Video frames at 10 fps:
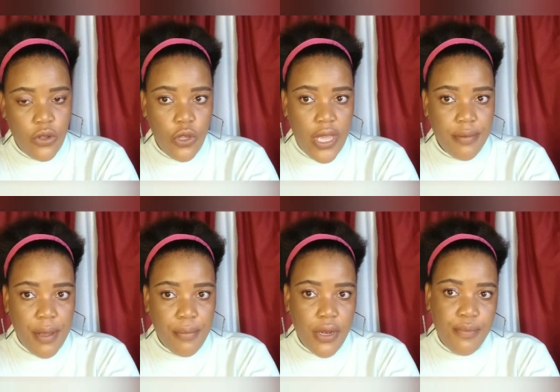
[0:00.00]
You get my
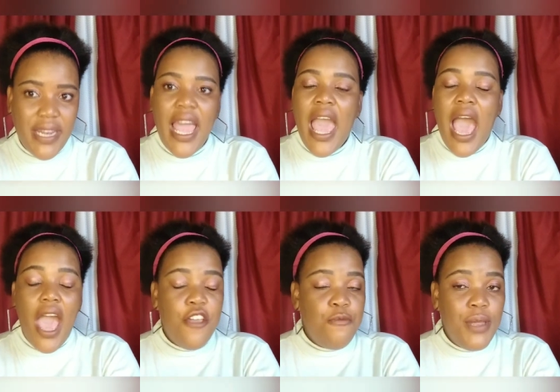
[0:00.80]
point. But
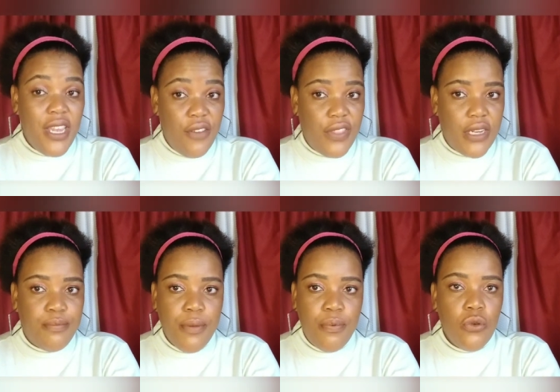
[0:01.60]
I believe that
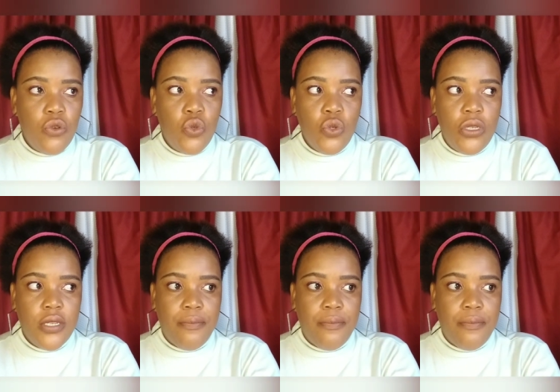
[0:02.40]
people should